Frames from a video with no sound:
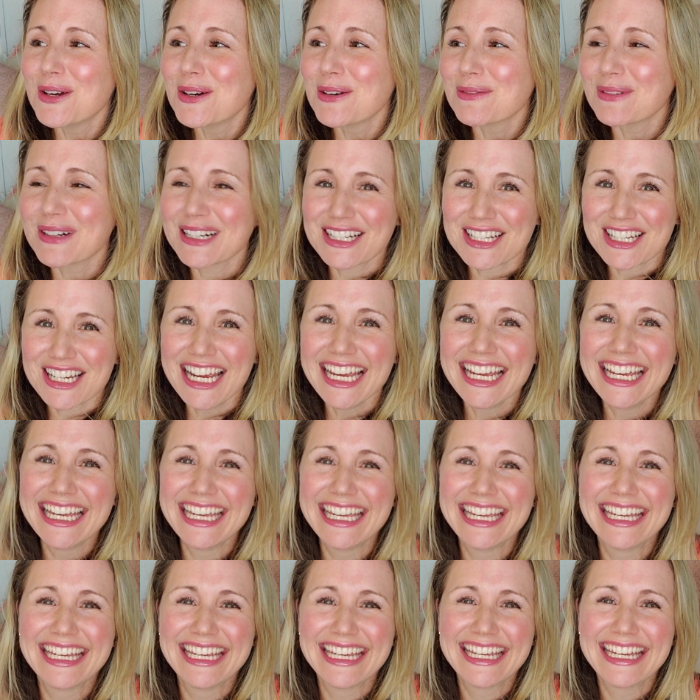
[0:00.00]
Which
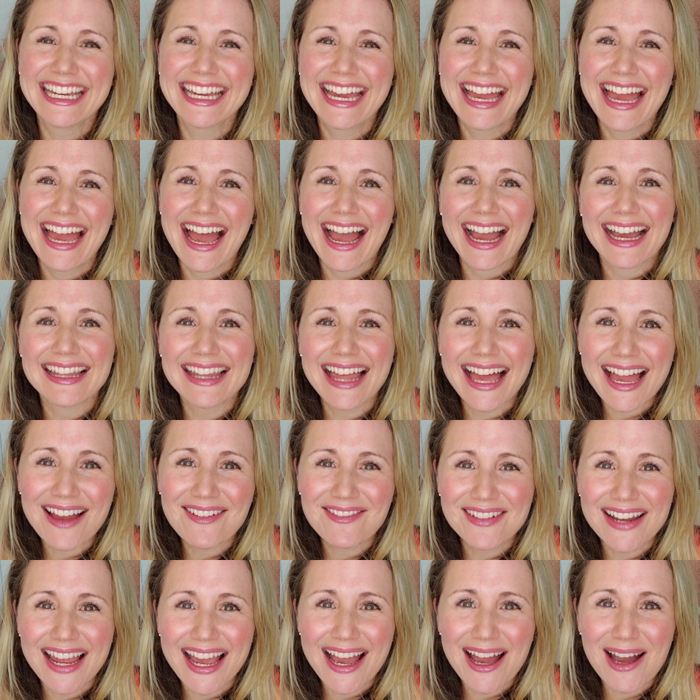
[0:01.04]
I
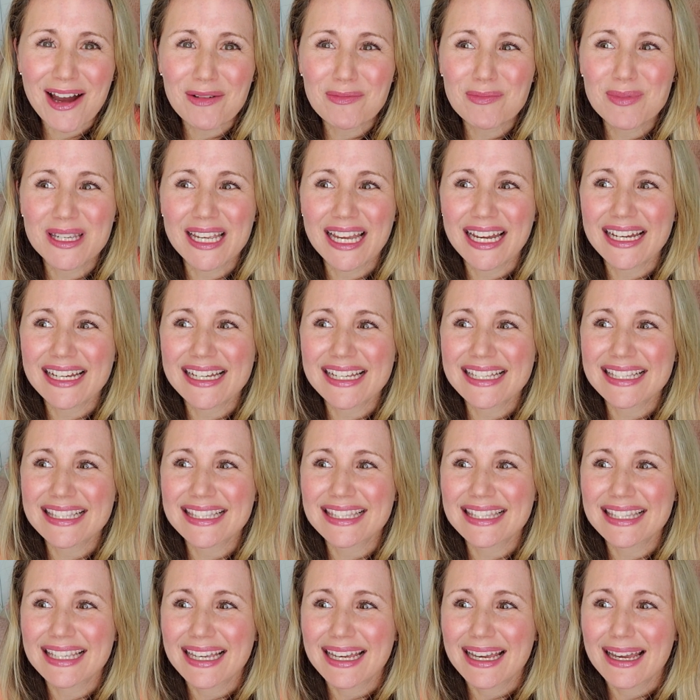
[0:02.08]
laugh now, because
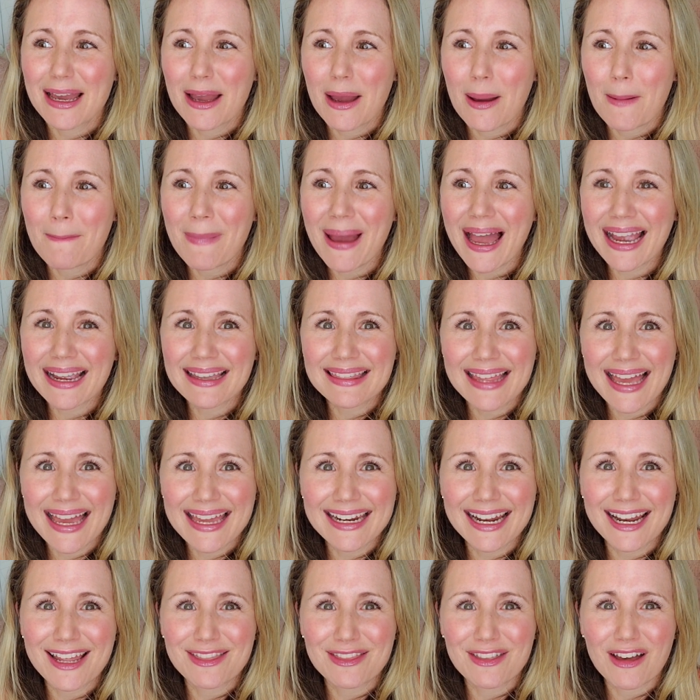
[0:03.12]
back then
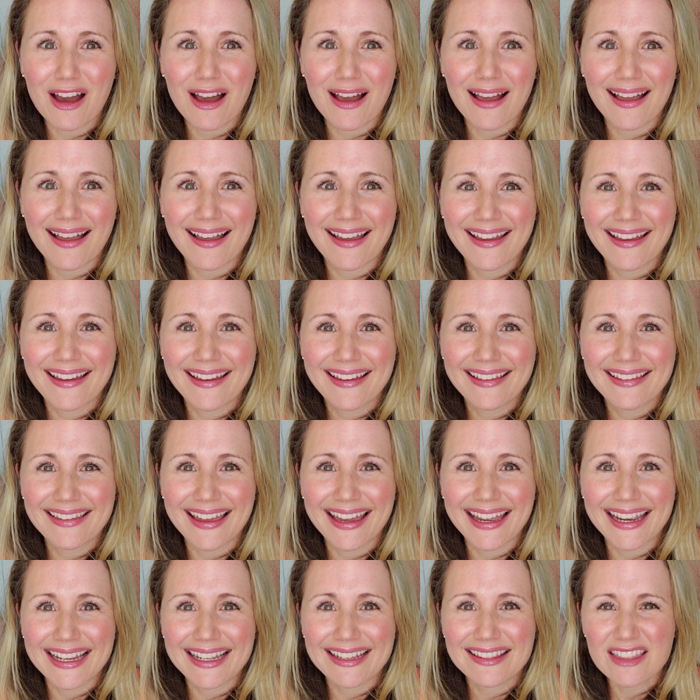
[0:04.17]
I thought,
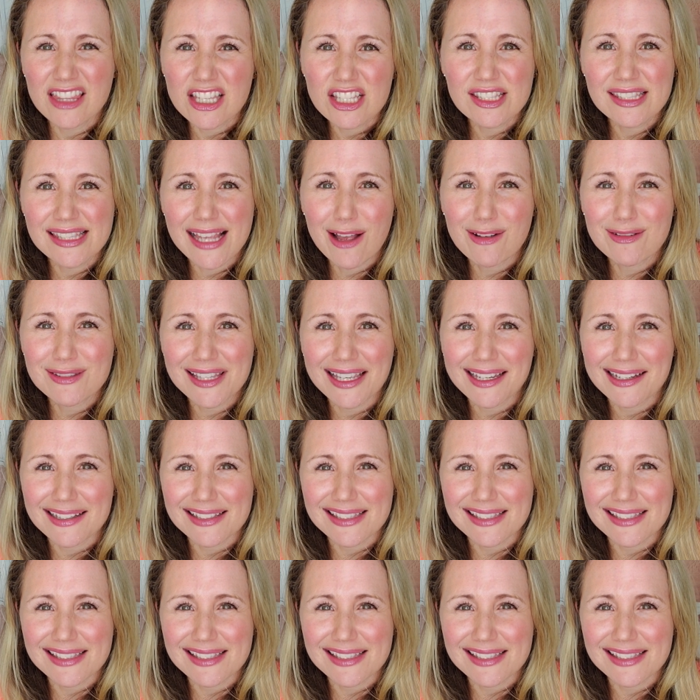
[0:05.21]
this sounds like a